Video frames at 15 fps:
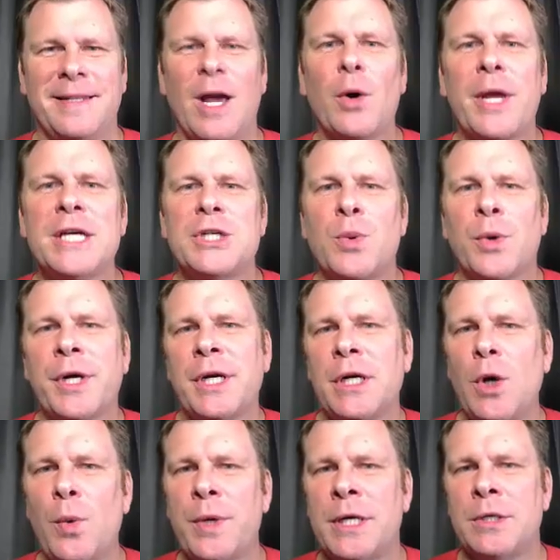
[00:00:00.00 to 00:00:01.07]
Okay, so we're going to
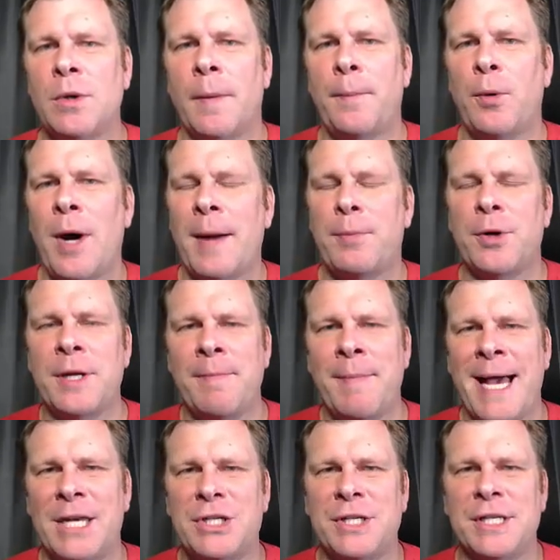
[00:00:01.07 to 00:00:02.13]
go in and do a property
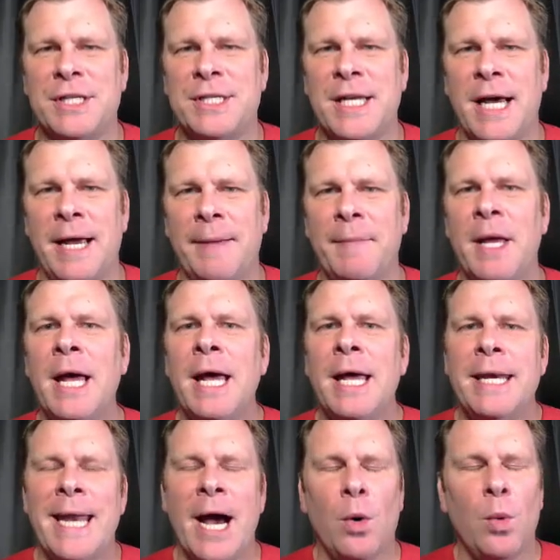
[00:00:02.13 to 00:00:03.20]
match this time.
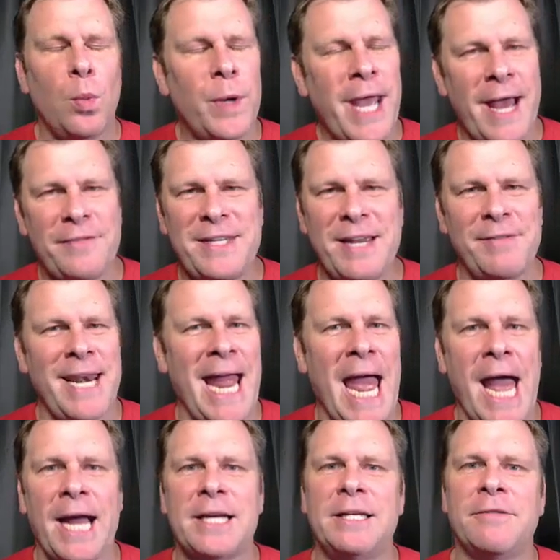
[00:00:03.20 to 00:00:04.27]
Now, we have to have an
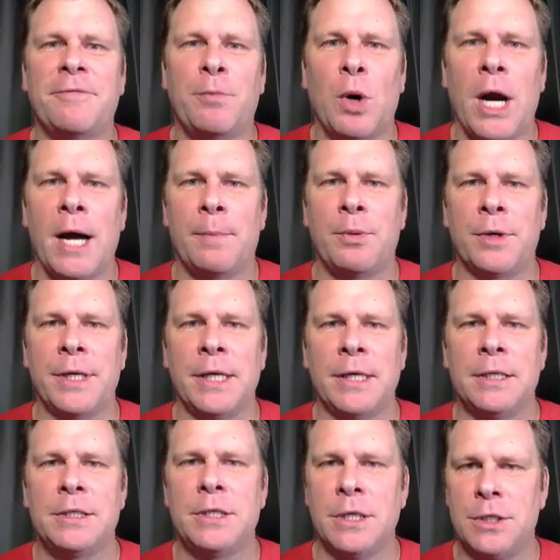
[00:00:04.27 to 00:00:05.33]
active
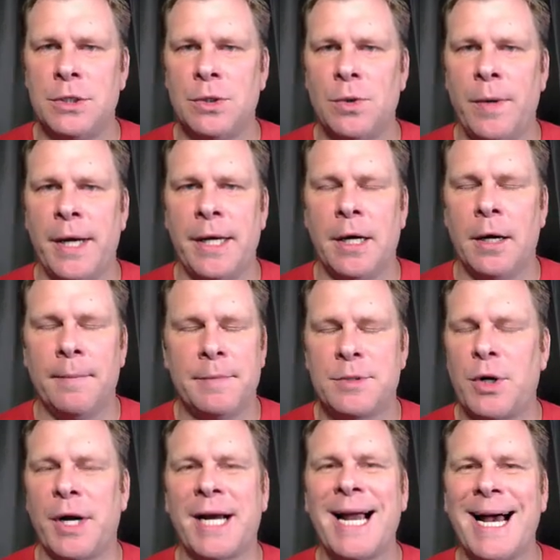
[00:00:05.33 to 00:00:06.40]
property to do a
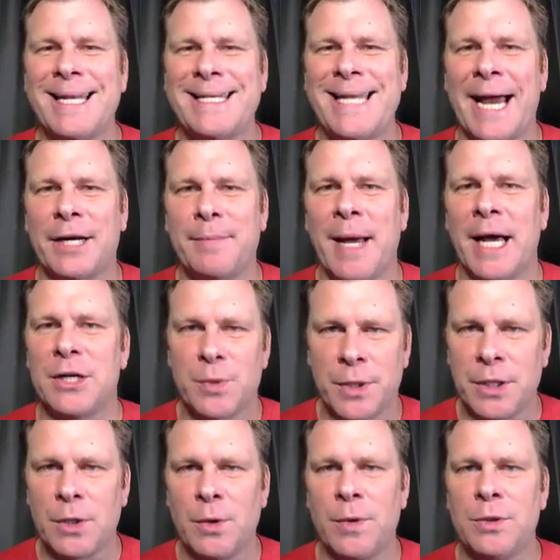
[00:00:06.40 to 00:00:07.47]
contact match. We're
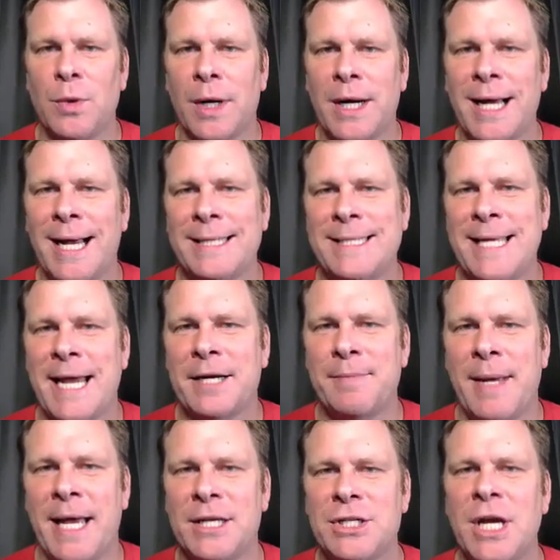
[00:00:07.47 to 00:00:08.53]
going to go into a contact
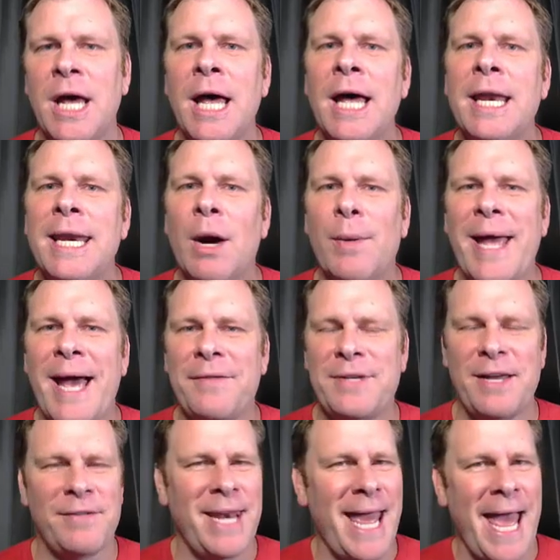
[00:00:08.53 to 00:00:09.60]
match. Now, we have to
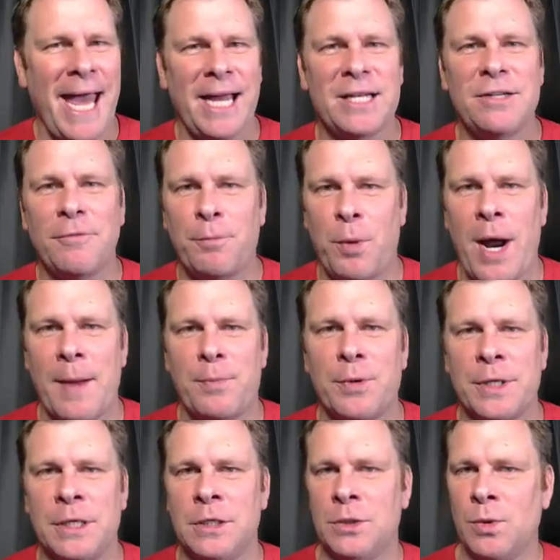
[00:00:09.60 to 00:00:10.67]
have an active
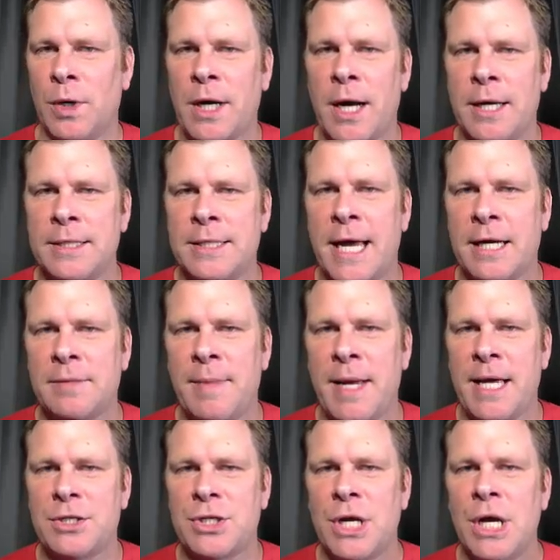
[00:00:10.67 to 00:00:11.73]
property to do a contact
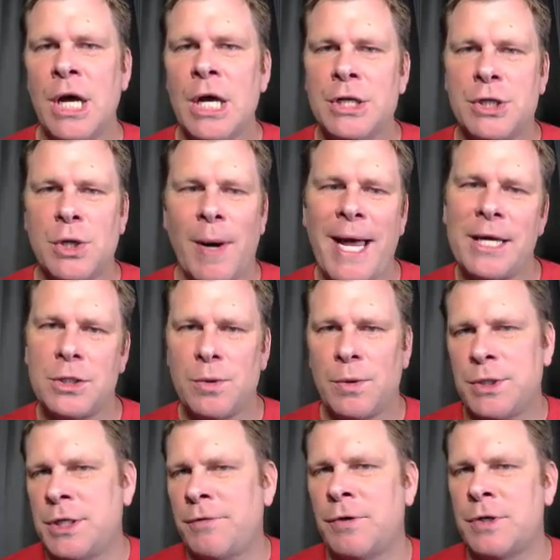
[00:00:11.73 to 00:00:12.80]
match. So I had to do a
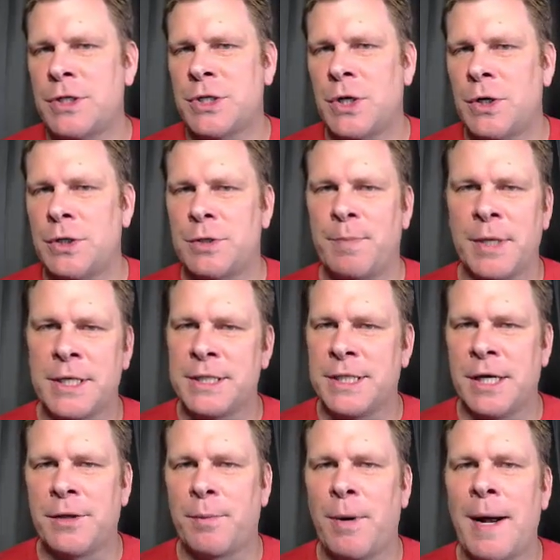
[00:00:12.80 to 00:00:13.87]
different search because
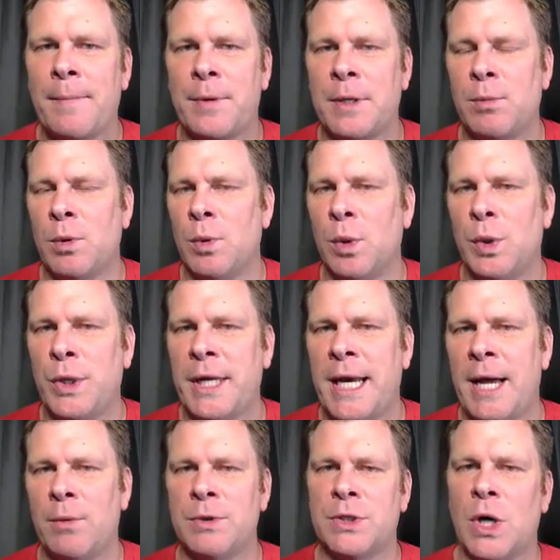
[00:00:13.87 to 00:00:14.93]
the other property we were looking
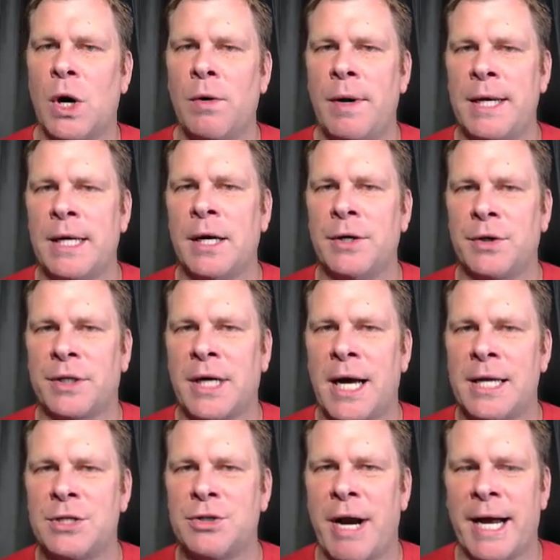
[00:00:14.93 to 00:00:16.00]
at was already under
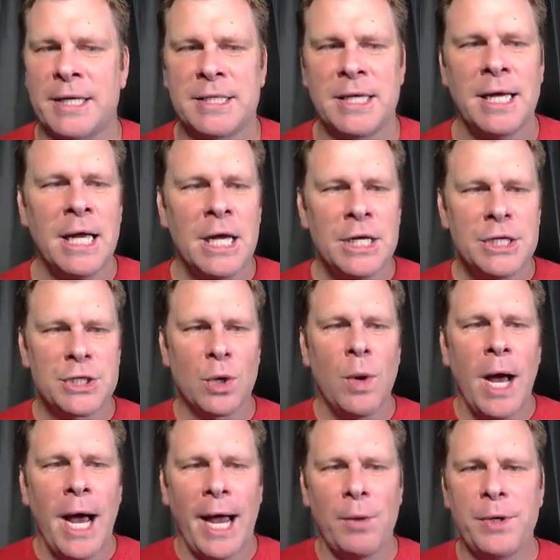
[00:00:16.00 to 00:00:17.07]
contract. So
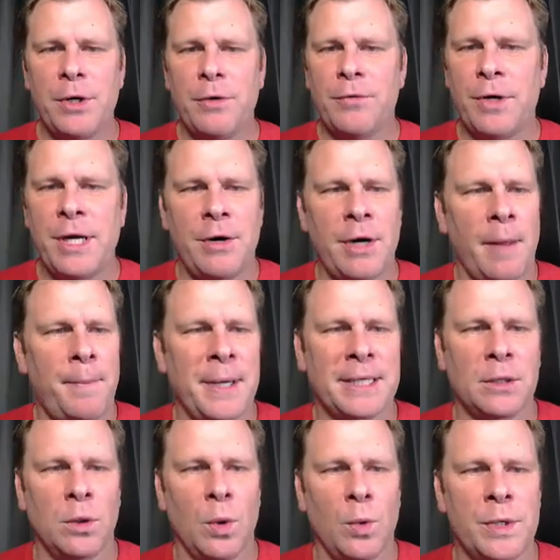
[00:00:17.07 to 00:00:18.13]
I went over here and I
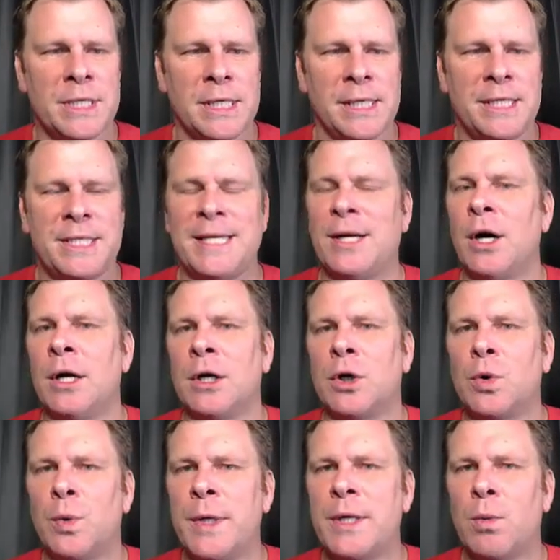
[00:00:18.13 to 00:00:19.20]
picked Laura's listing on
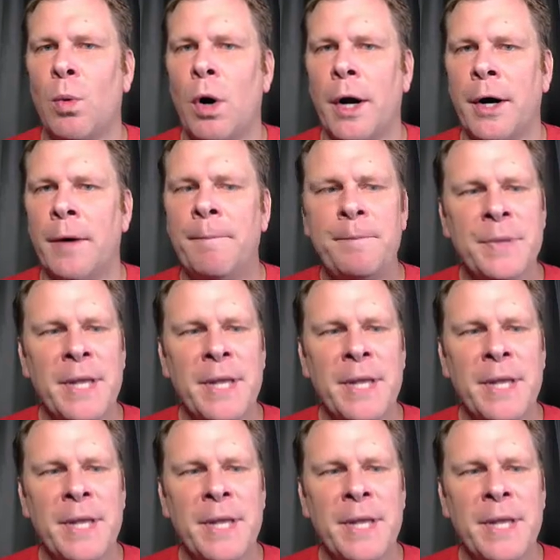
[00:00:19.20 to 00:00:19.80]
Creekwater.